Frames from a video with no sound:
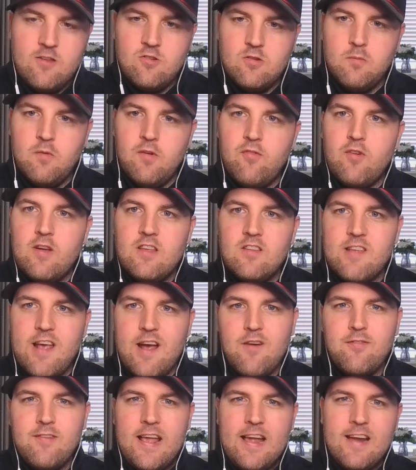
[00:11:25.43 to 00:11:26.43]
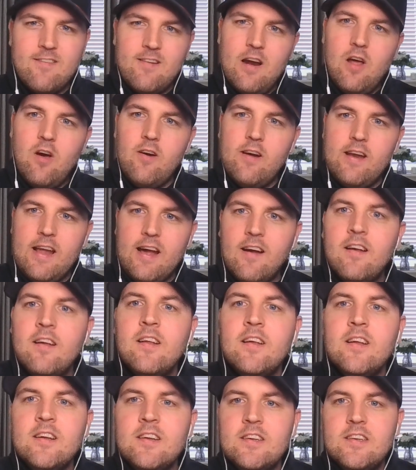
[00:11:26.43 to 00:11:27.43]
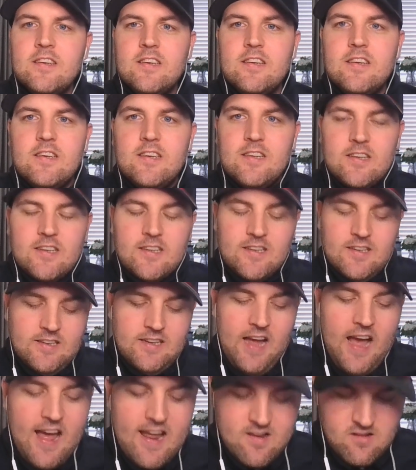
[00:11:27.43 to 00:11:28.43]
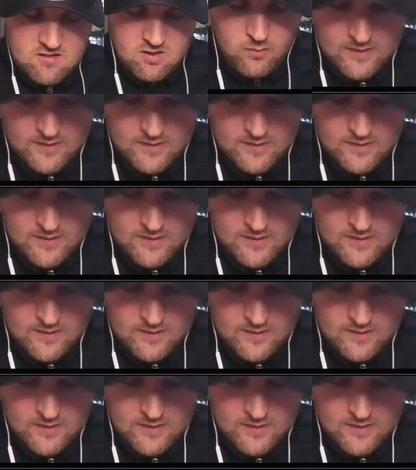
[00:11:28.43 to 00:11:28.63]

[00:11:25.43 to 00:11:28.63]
number 3, South Carolina. And we're